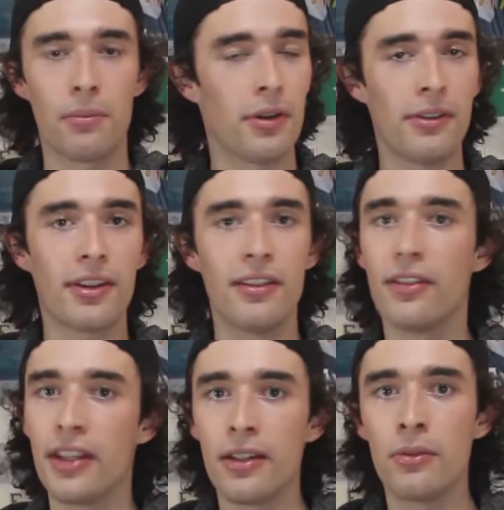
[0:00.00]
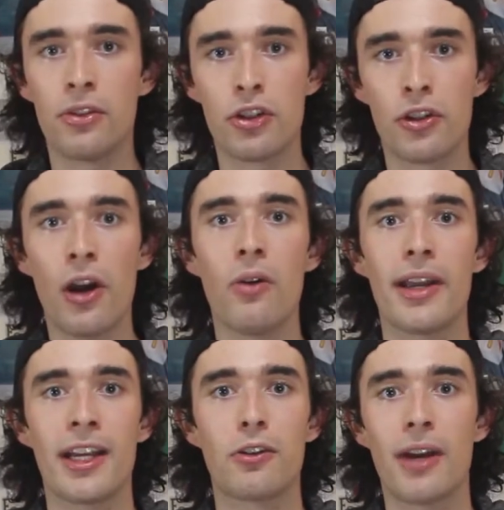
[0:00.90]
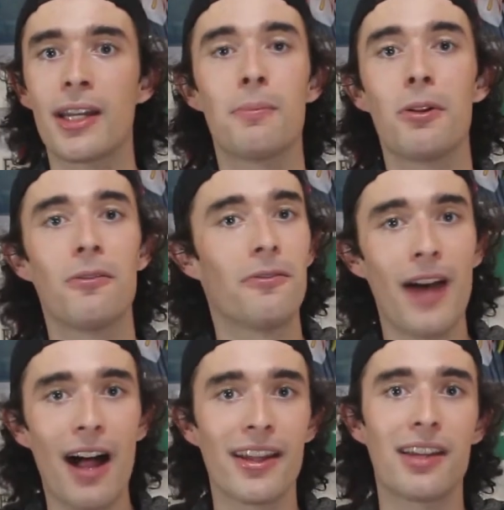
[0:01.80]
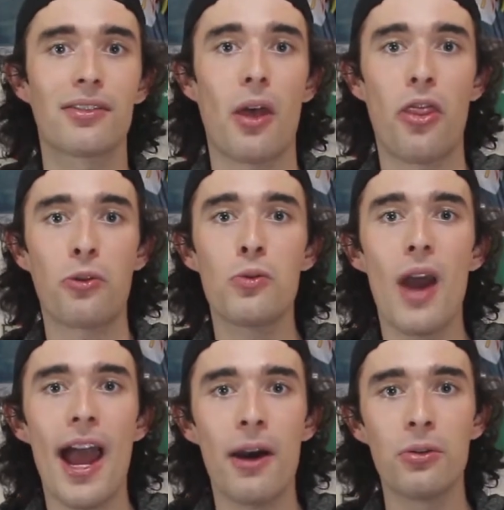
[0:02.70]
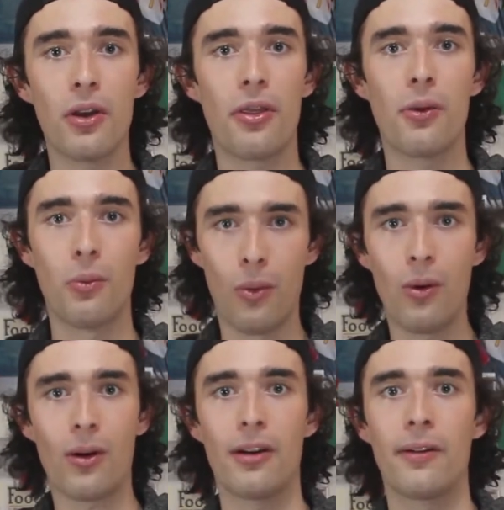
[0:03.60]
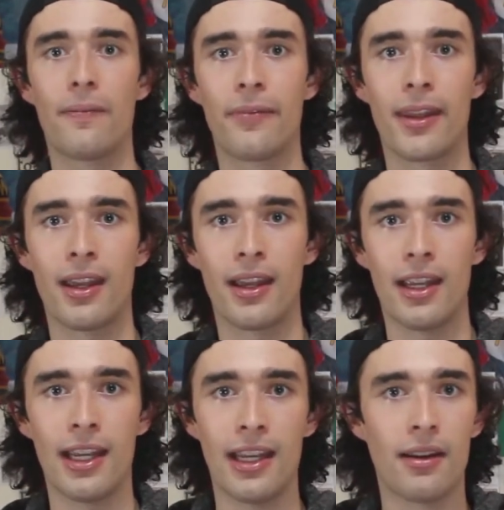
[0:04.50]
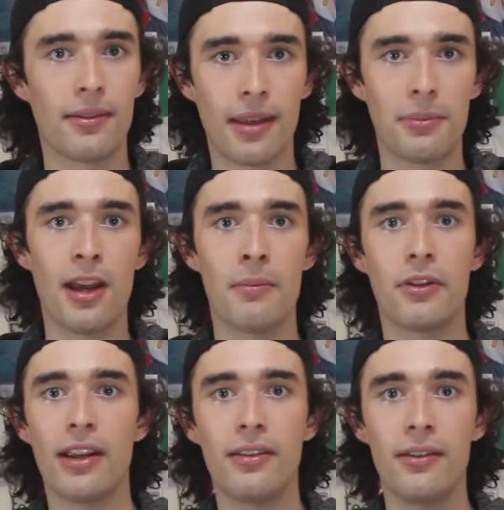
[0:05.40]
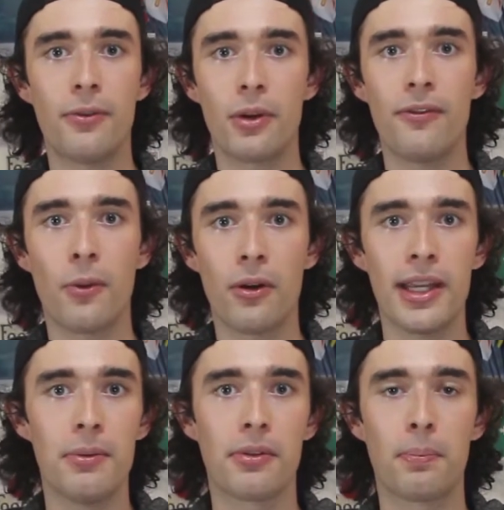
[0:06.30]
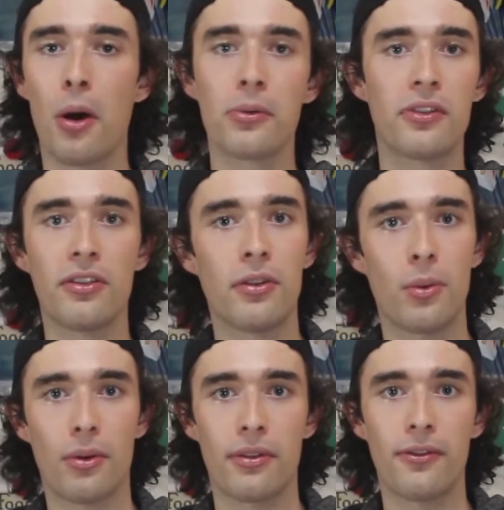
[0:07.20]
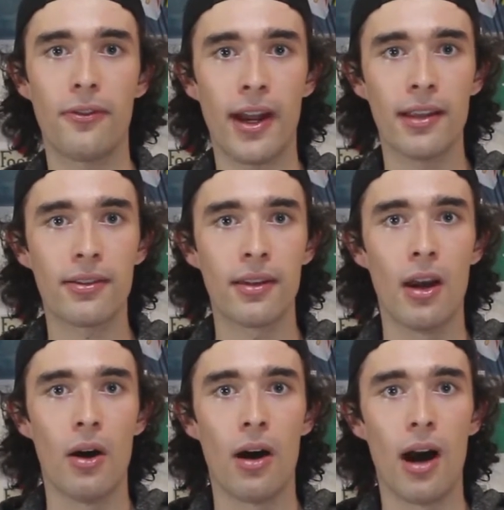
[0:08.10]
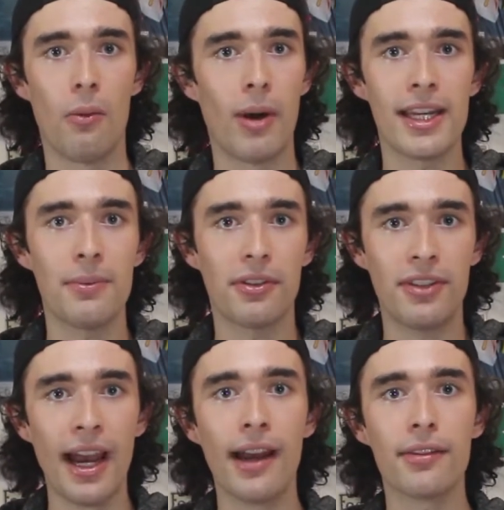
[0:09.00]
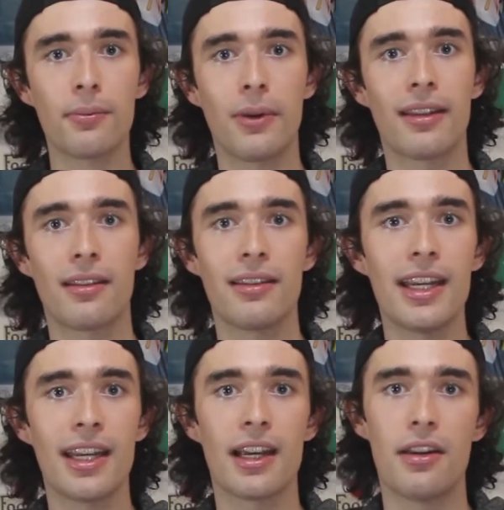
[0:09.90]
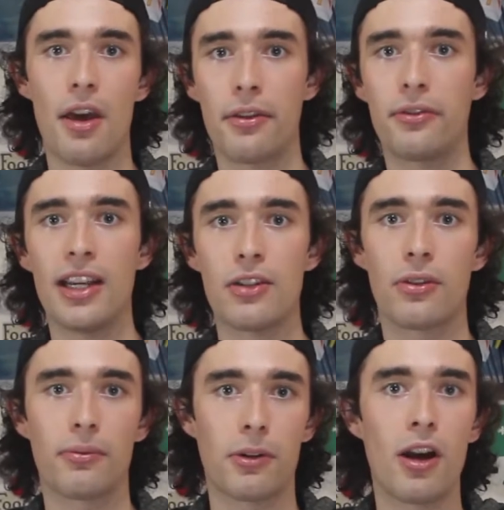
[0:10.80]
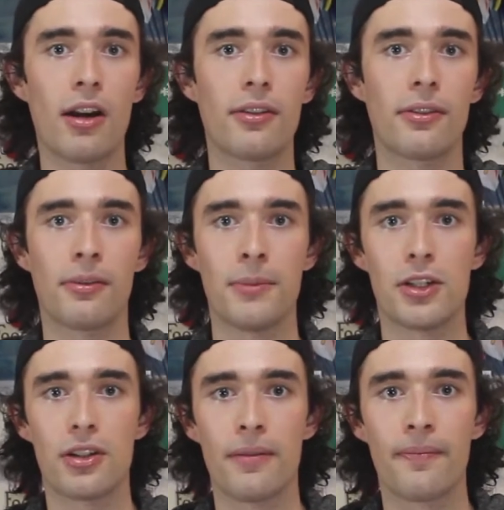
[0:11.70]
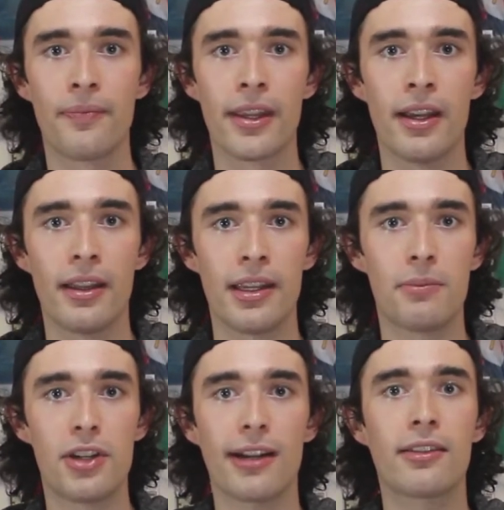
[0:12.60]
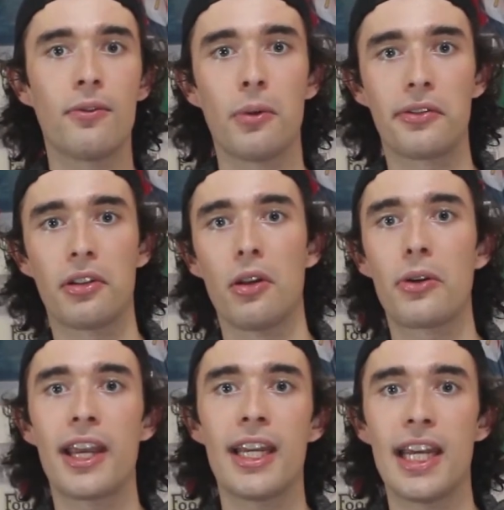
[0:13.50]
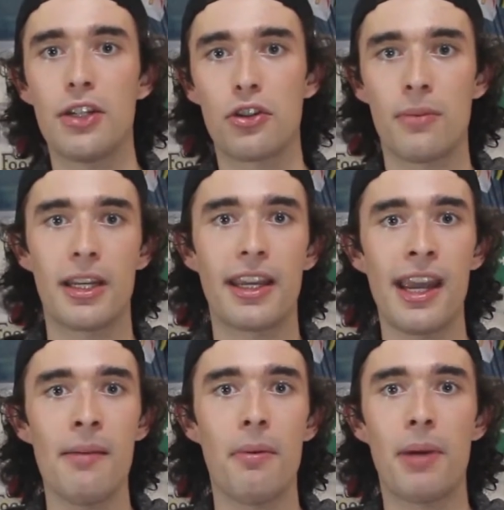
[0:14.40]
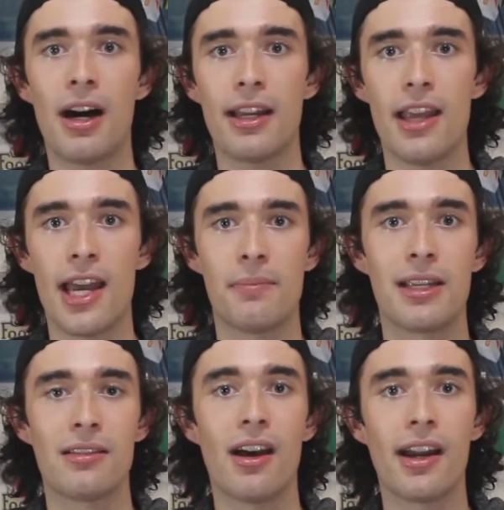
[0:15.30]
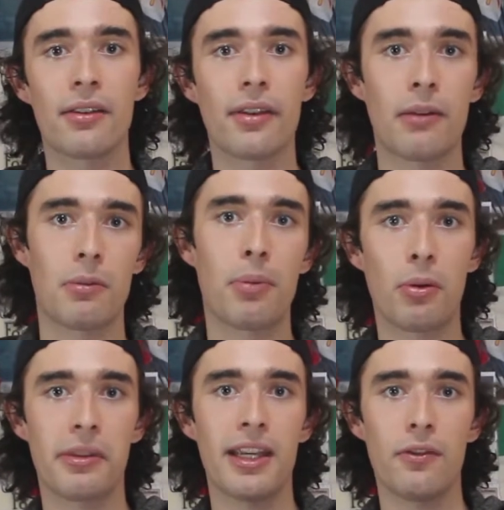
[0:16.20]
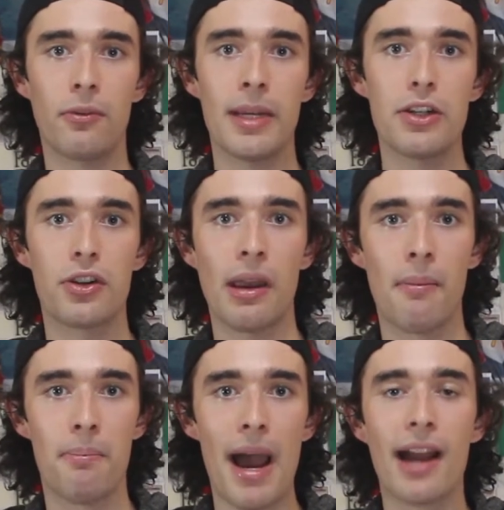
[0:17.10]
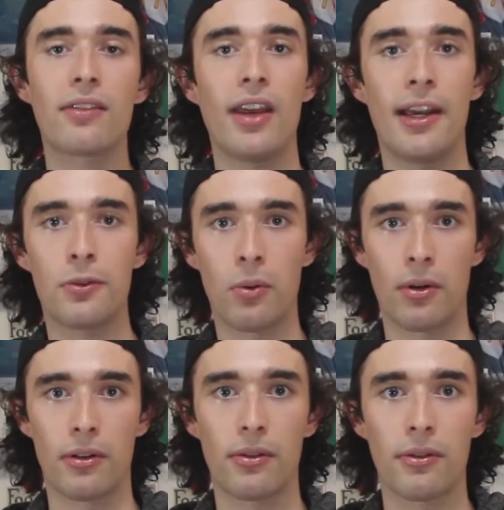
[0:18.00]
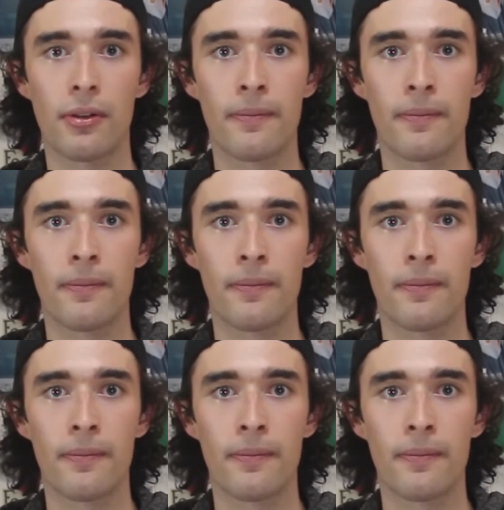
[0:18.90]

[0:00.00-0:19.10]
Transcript: Prince continued to show incredible valiance throughout the war. In September 1944, he was posted to northern France when he was tasked with leading another dangerous reconnaissance mission. The objective was to locate a German camp behind enemy lines and report the information back to headquarters.